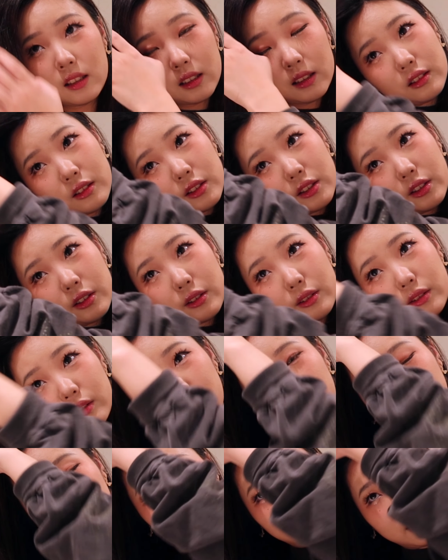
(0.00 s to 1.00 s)
Also,
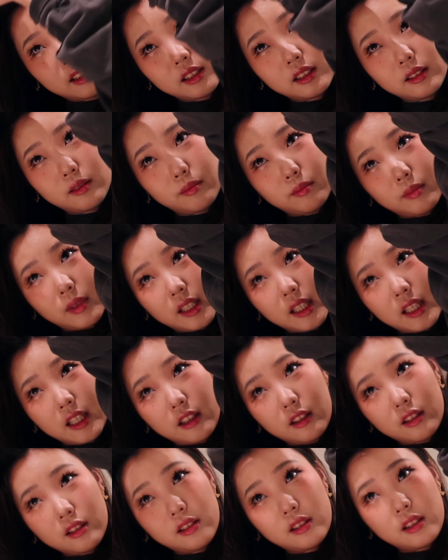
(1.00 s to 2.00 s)
my
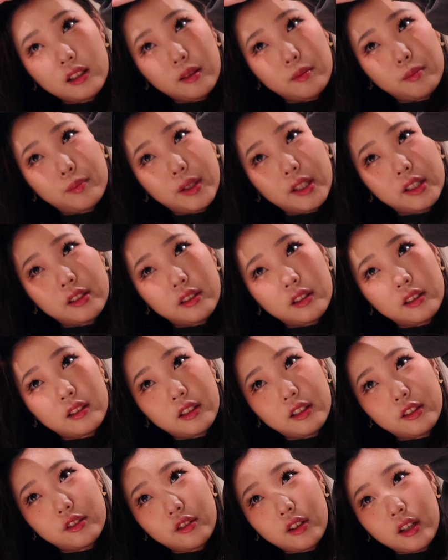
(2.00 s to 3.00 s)
hair is like
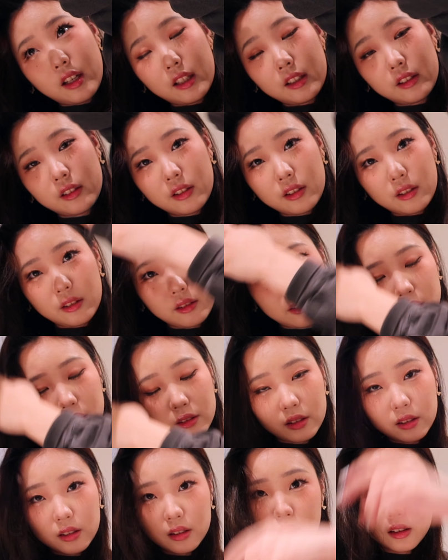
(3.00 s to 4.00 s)
basically dry, so
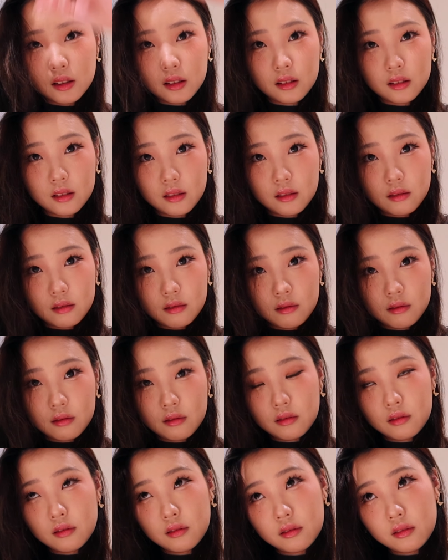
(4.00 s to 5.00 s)
I
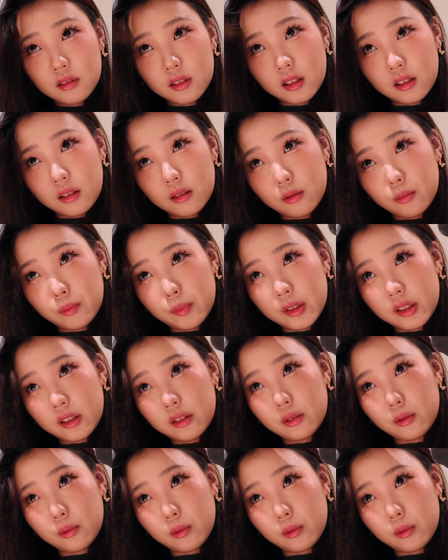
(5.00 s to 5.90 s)
hope it is.